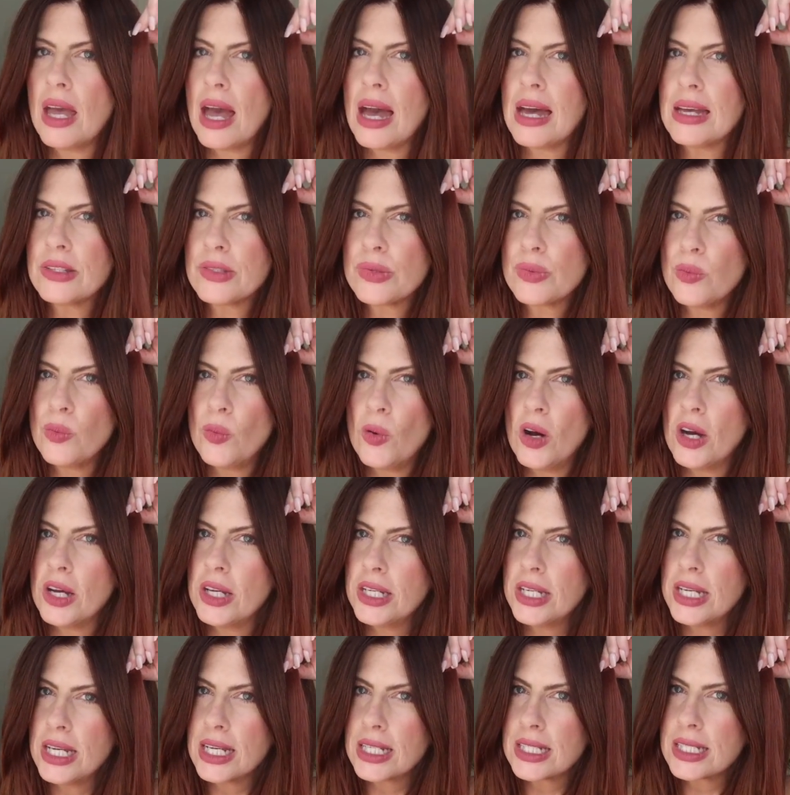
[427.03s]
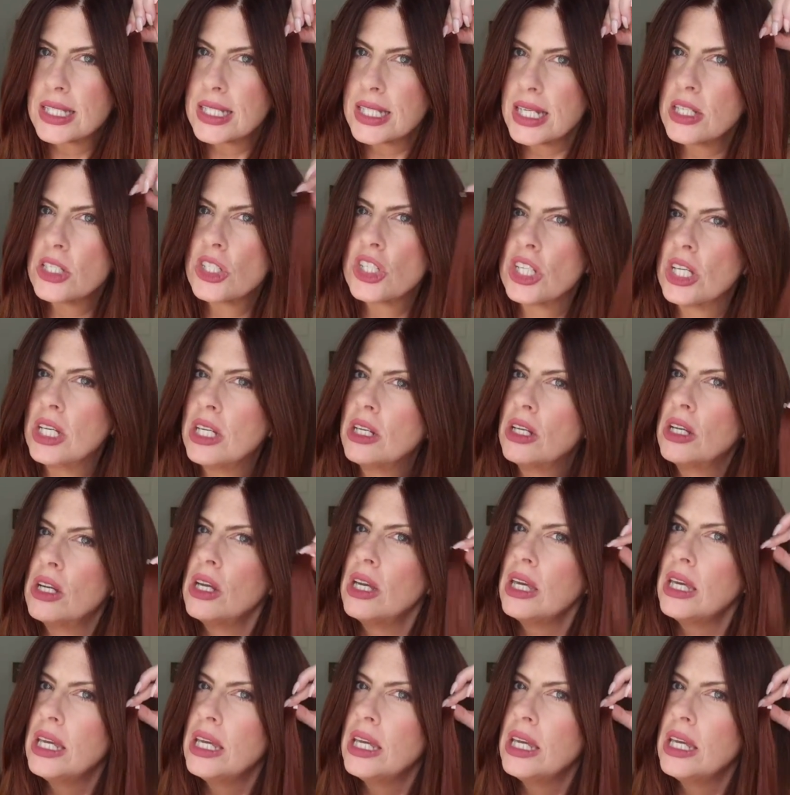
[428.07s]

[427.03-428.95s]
as one extension